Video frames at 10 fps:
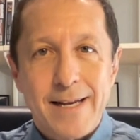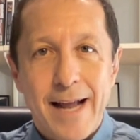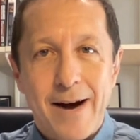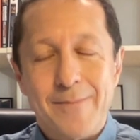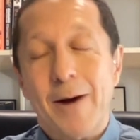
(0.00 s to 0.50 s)

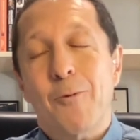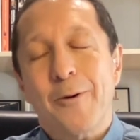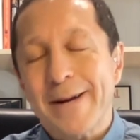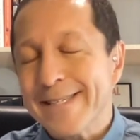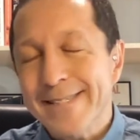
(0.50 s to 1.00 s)
Now, I'm not
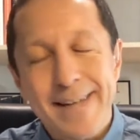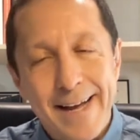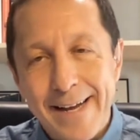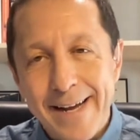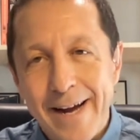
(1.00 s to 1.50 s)
wearing it
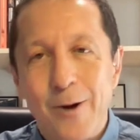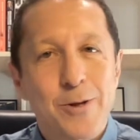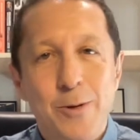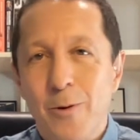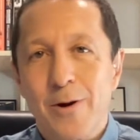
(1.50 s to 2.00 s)
today. I
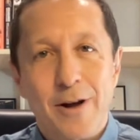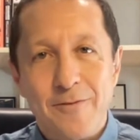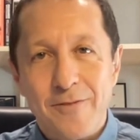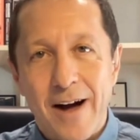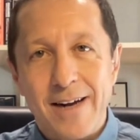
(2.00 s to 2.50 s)
only wear it
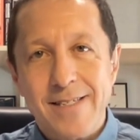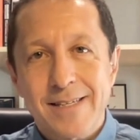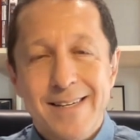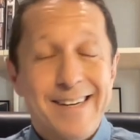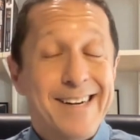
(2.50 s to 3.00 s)
on
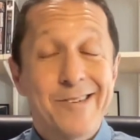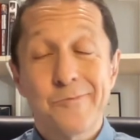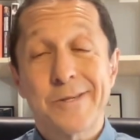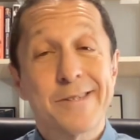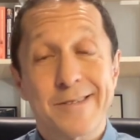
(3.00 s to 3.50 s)
Fox. I
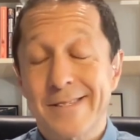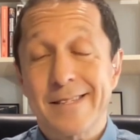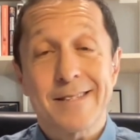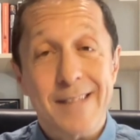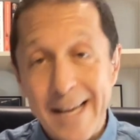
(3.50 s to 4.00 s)
don't
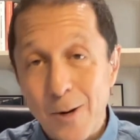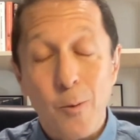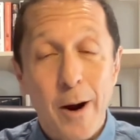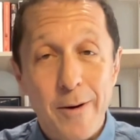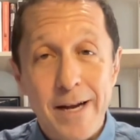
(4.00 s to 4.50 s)
particularly like
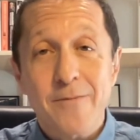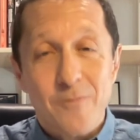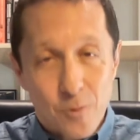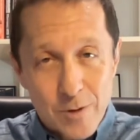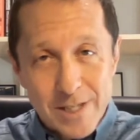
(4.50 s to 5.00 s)
wearing
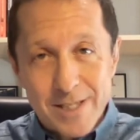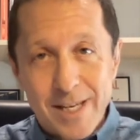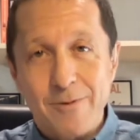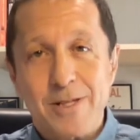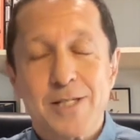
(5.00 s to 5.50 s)
it for reasons
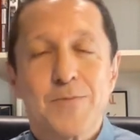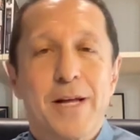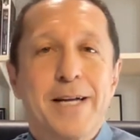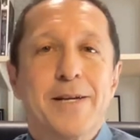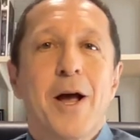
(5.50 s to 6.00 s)
I will
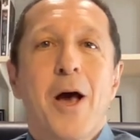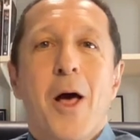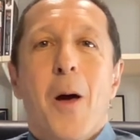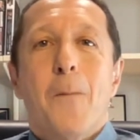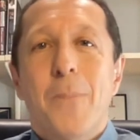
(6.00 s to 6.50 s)
explain.
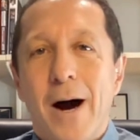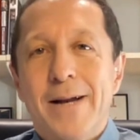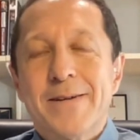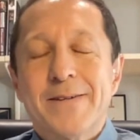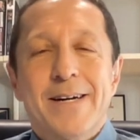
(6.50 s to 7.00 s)

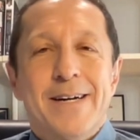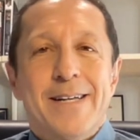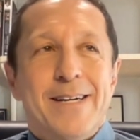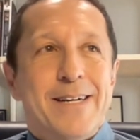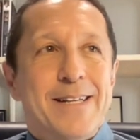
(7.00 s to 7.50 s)
But
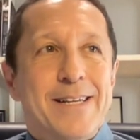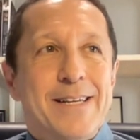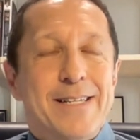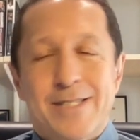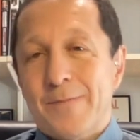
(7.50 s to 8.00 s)

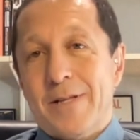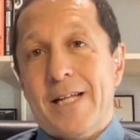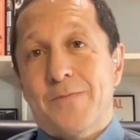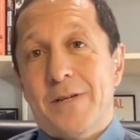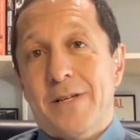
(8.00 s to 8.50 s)
it's something
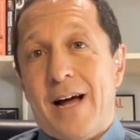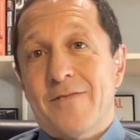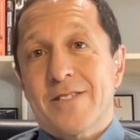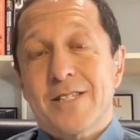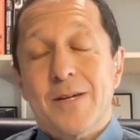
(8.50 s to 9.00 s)
that's been
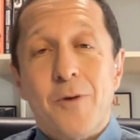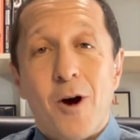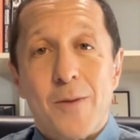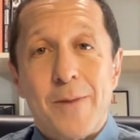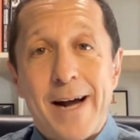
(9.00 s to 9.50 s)
obviously a
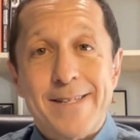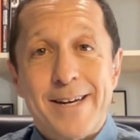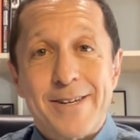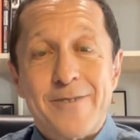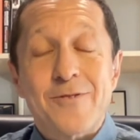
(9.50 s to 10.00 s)
part of my
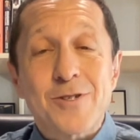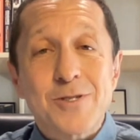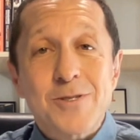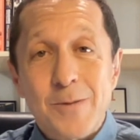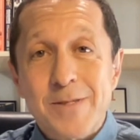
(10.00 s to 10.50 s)
identity for
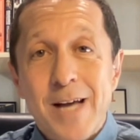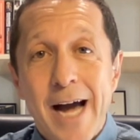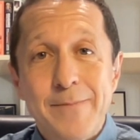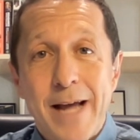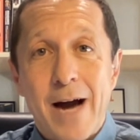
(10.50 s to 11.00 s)
some
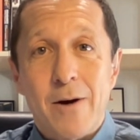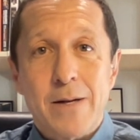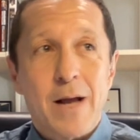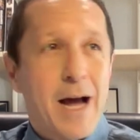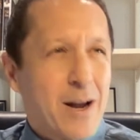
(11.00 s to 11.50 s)
time now.
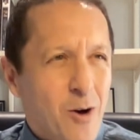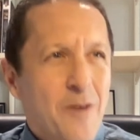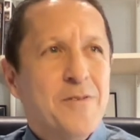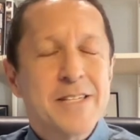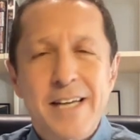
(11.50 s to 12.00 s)
And I
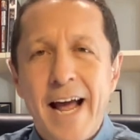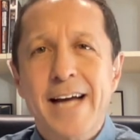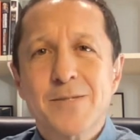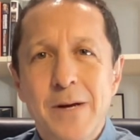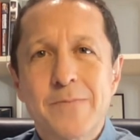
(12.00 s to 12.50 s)
often get
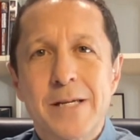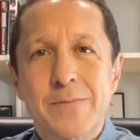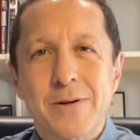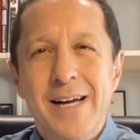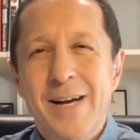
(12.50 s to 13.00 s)
asked by
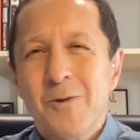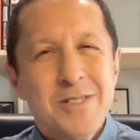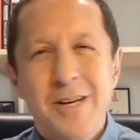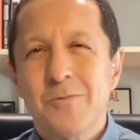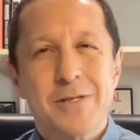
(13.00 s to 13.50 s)
people, hey,
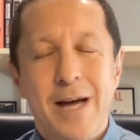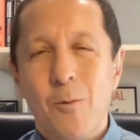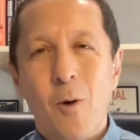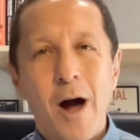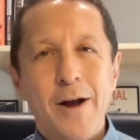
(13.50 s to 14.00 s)
what's up with
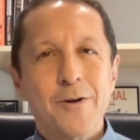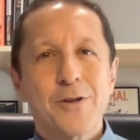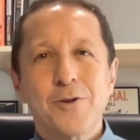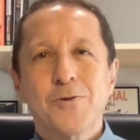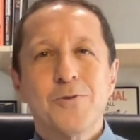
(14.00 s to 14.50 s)
that? Why are
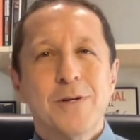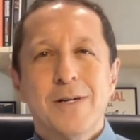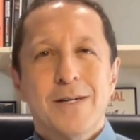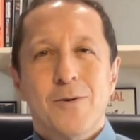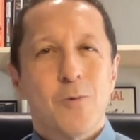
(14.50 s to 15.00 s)
you
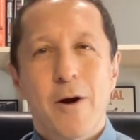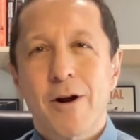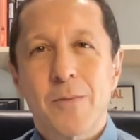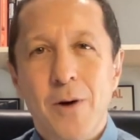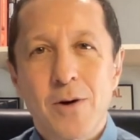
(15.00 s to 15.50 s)

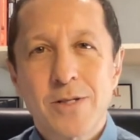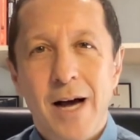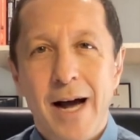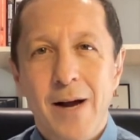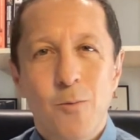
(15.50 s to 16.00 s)
wearing a bow
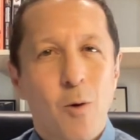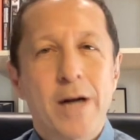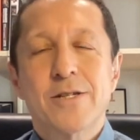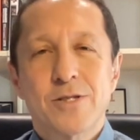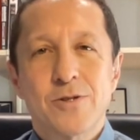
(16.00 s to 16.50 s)
tie?
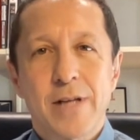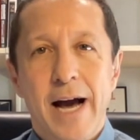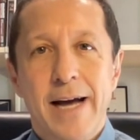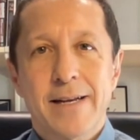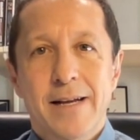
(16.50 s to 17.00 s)
Why do you do
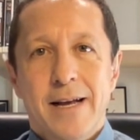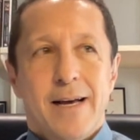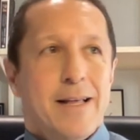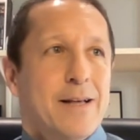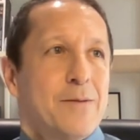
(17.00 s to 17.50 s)
that?
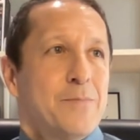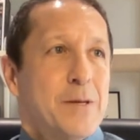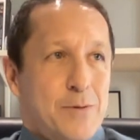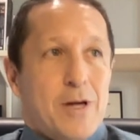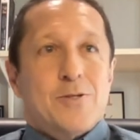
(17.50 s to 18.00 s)

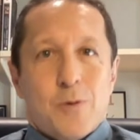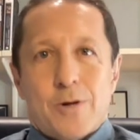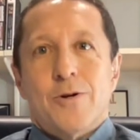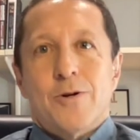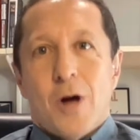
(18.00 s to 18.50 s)
People on
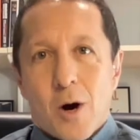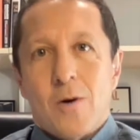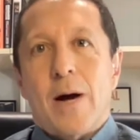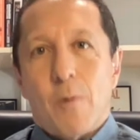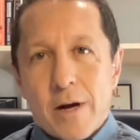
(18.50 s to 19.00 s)
Twitter know
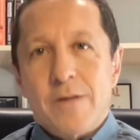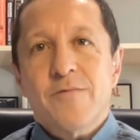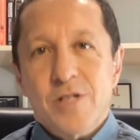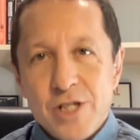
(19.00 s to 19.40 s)
I wear them for